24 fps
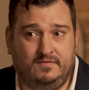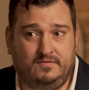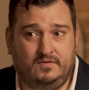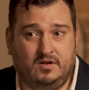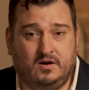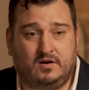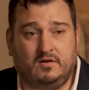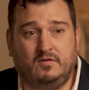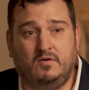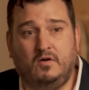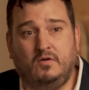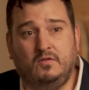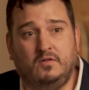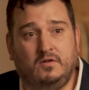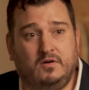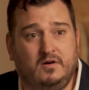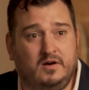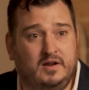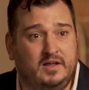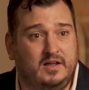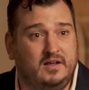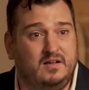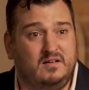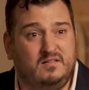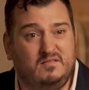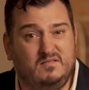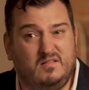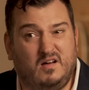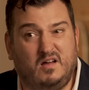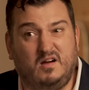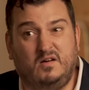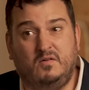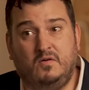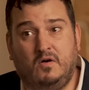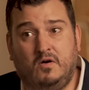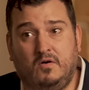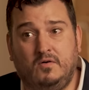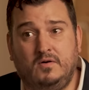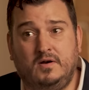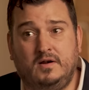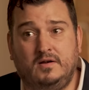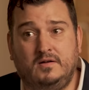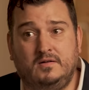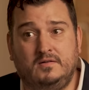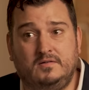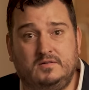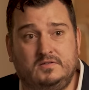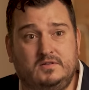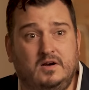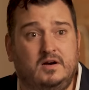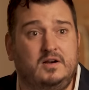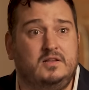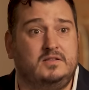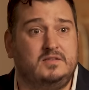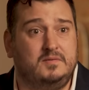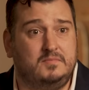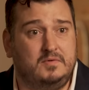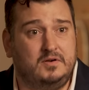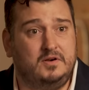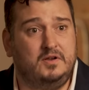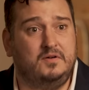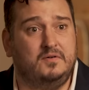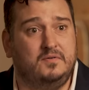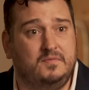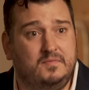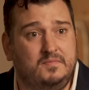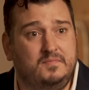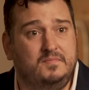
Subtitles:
took our own learning on our own and started something new.